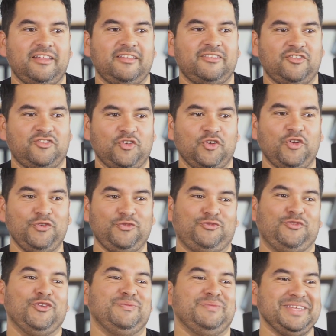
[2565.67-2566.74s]
deserve
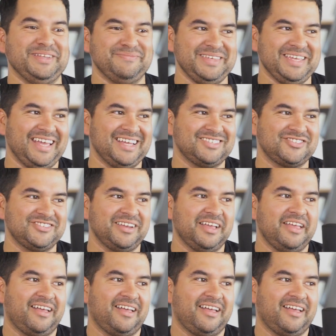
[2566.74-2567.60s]
for me to be answered,